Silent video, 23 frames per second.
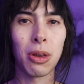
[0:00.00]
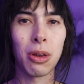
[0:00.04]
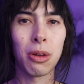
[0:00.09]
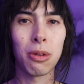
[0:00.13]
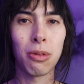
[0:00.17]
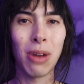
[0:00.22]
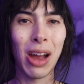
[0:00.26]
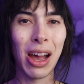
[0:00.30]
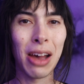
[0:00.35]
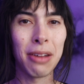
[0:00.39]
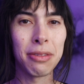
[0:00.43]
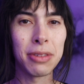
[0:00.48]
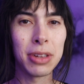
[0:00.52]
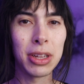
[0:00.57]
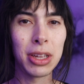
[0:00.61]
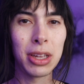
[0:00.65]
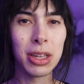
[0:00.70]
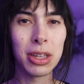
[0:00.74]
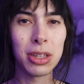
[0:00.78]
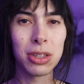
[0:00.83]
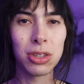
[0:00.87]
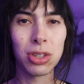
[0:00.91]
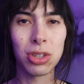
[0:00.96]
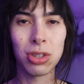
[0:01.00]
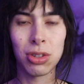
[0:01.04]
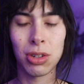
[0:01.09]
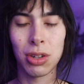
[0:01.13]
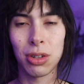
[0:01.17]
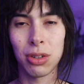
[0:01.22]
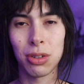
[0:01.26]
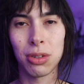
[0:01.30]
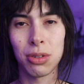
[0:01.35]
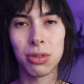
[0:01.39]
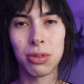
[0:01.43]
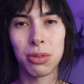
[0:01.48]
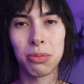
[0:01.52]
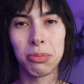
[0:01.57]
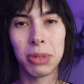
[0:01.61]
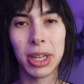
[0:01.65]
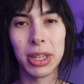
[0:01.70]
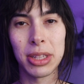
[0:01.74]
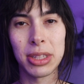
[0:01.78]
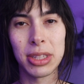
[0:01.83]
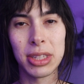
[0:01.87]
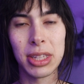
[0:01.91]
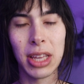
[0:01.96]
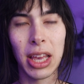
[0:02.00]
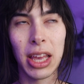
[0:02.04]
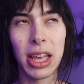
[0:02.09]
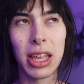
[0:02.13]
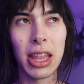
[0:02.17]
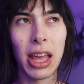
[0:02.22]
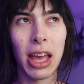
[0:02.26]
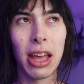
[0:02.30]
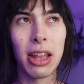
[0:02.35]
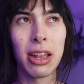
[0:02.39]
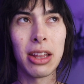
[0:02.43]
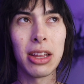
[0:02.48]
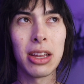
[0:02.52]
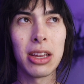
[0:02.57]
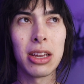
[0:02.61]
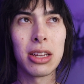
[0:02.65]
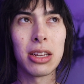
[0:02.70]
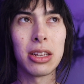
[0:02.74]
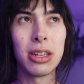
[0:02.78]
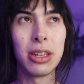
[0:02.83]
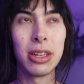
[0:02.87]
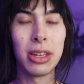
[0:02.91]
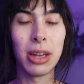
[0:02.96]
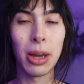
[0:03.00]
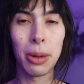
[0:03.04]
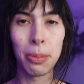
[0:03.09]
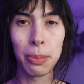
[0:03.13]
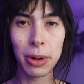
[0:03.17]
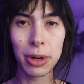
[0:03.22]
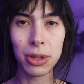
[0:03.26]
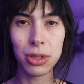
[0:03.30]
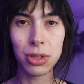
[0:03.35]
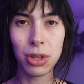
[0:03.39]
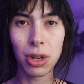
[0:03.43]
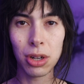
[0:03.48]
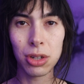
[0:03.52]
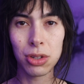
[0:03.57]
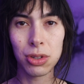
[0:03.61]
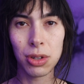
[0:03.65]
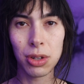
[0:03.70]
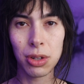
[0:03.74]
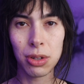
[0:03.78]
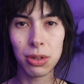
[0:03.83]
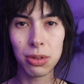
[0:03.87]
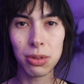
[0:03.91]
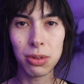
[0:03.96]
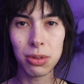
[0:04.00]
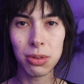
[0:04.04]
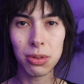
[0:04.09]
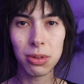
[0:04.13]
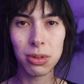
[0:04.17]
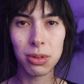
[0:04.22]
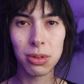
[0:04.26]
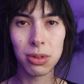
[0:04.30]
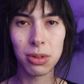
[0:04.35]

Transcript: gravity is true, and we could say that numbers are true,